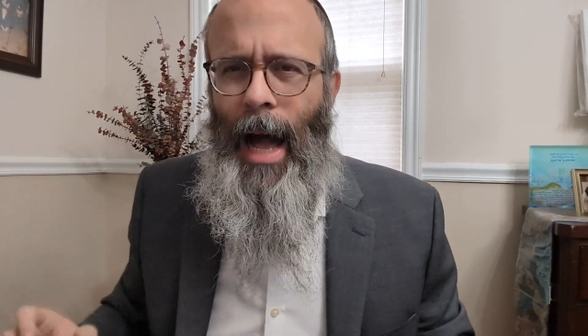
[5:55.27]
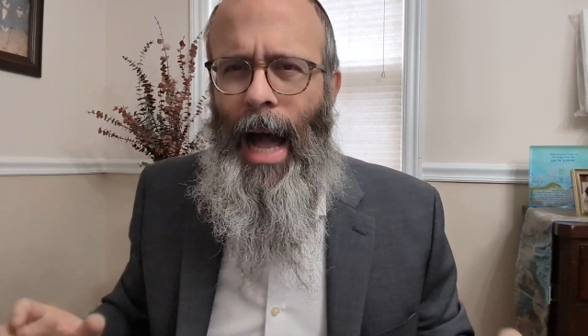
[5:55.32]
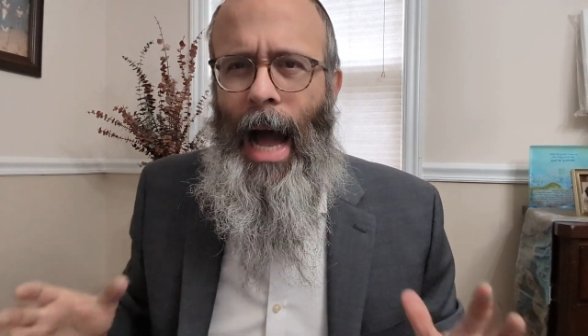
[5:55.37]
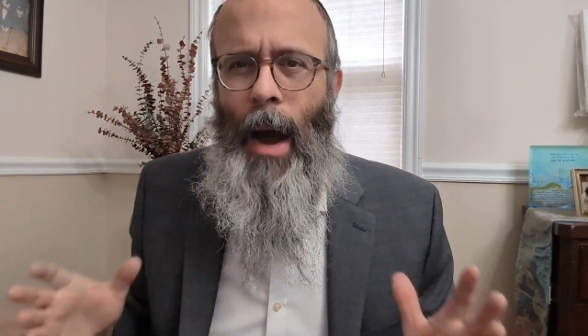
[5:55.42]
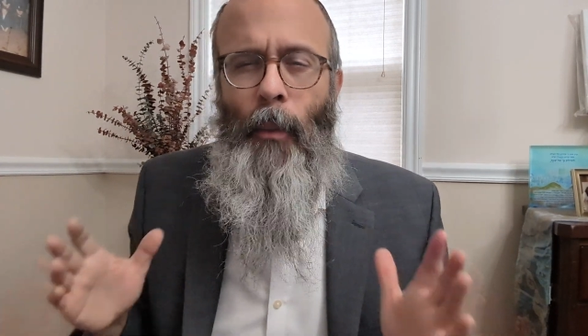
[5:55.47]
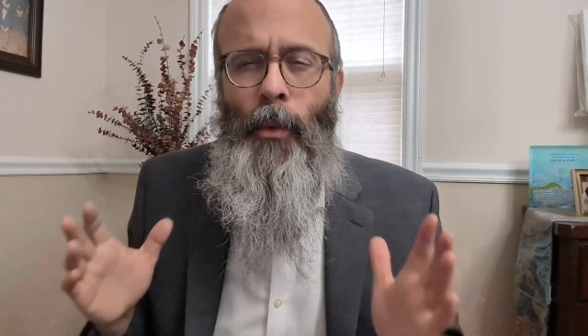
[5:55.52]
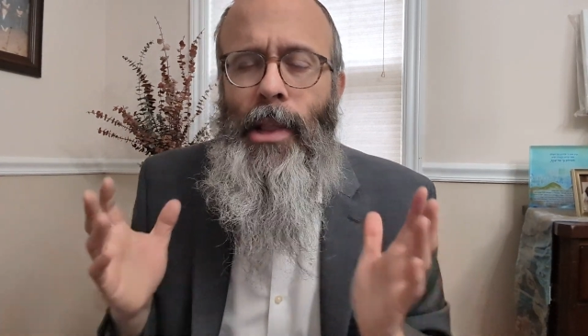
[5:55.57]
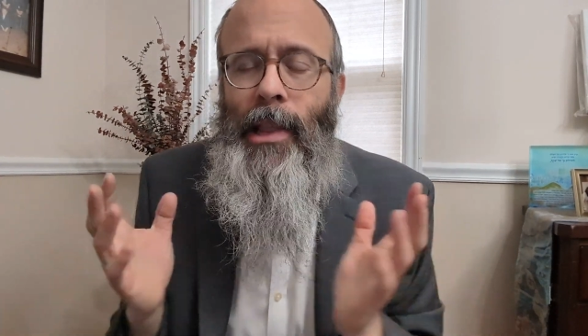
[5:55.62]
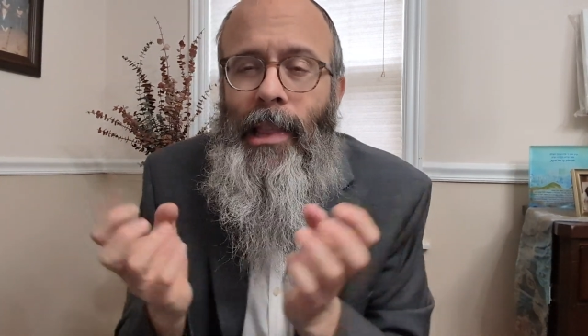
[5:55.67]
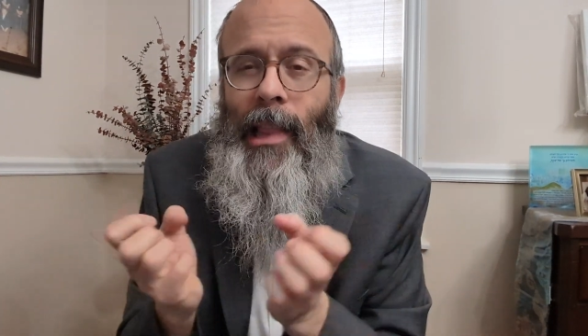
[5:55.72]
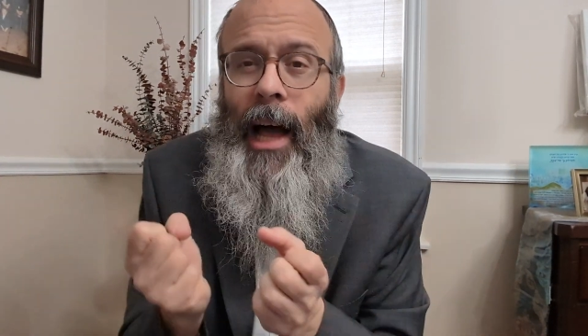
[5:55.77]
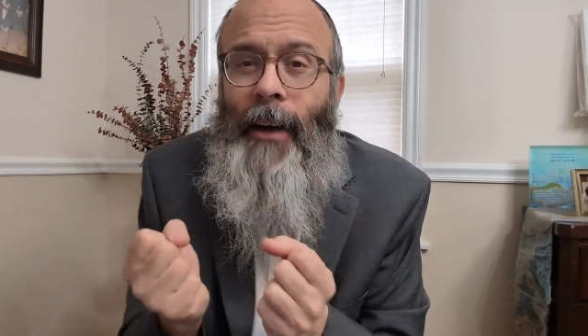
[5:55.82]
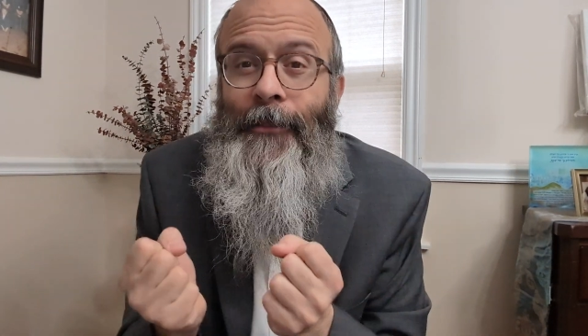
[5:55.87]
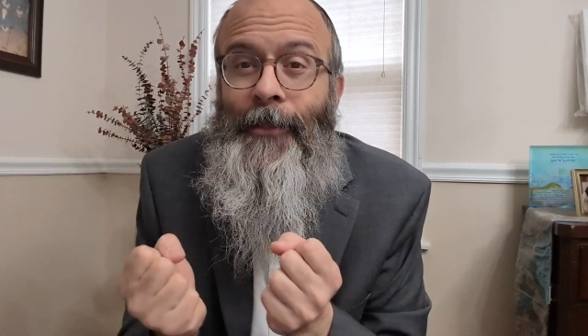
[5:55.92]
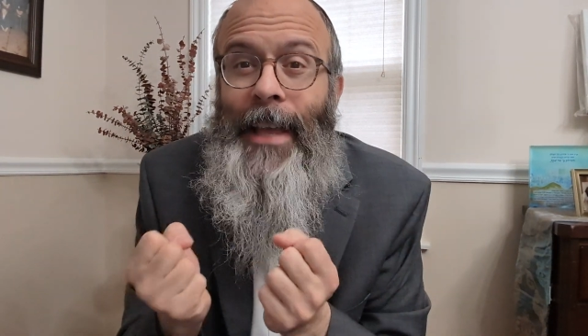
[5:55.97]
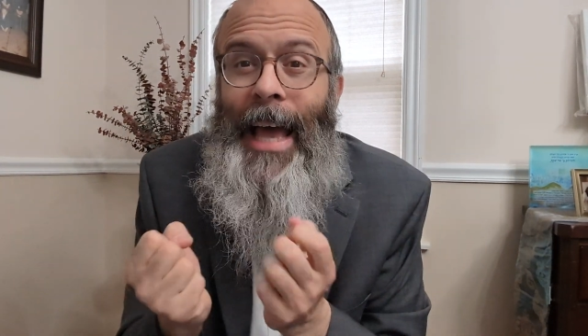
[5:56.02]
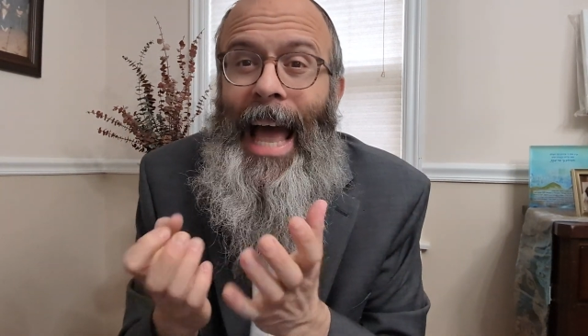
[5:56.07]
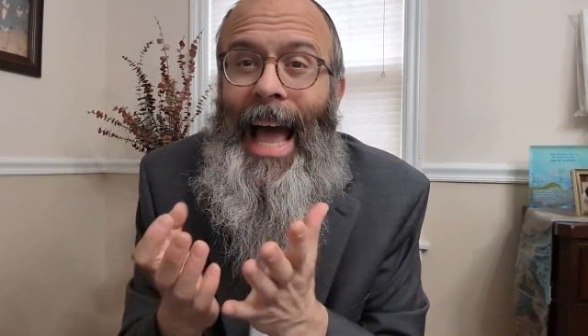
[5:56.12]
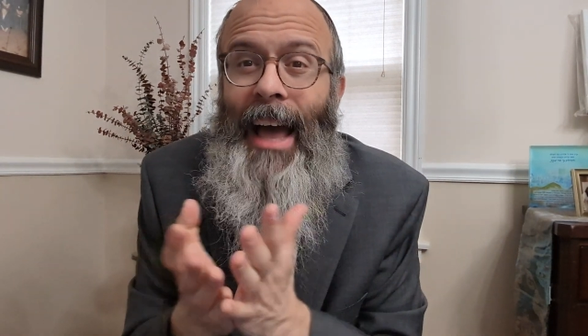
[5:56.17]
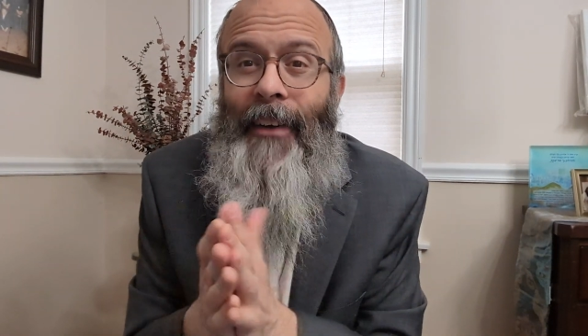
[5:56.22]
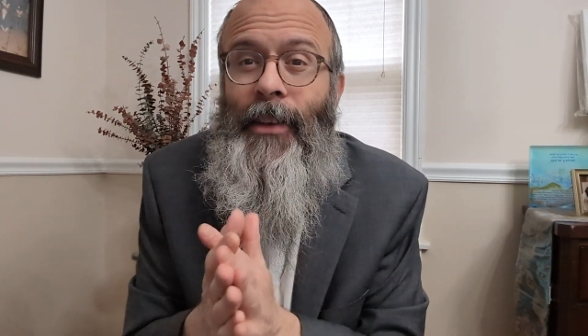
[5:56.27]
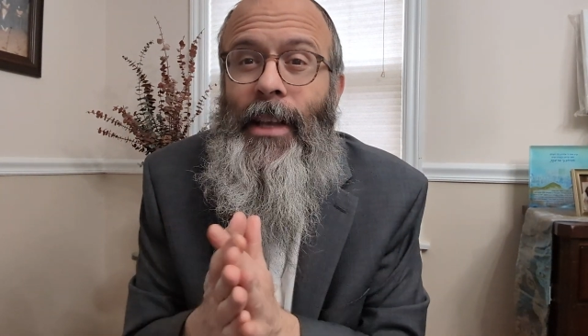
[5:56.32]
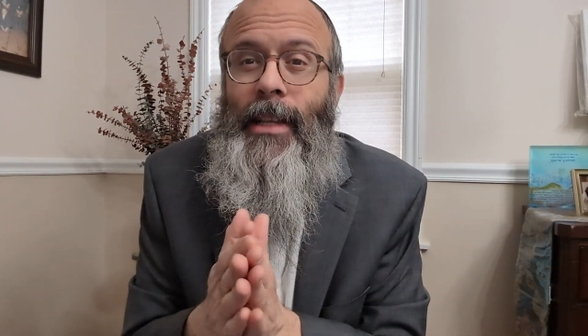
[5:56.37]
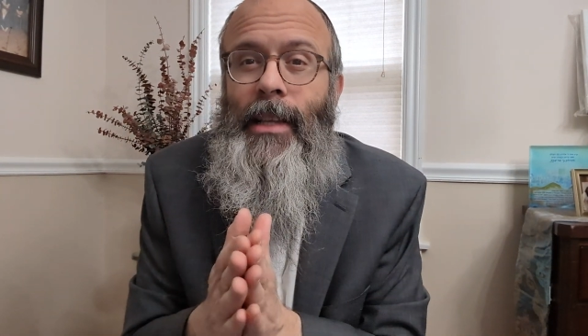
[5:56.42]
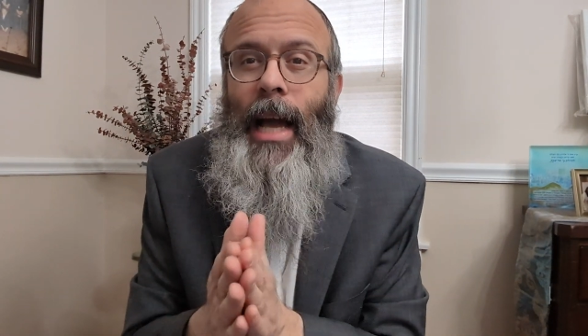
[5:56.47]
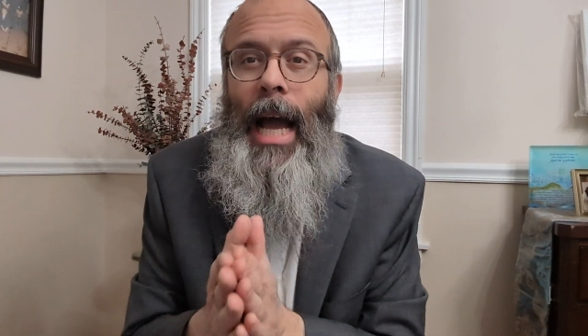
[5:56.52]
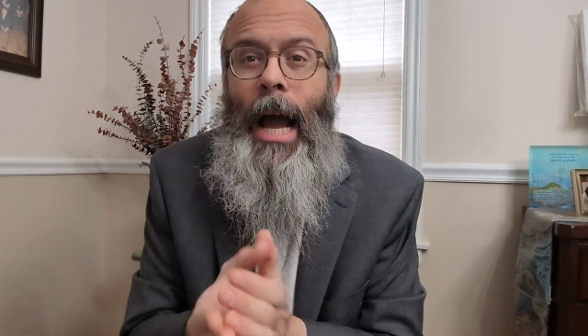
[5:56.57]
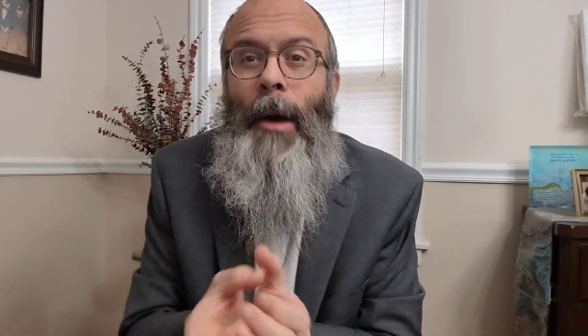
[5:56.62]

I would love to have it.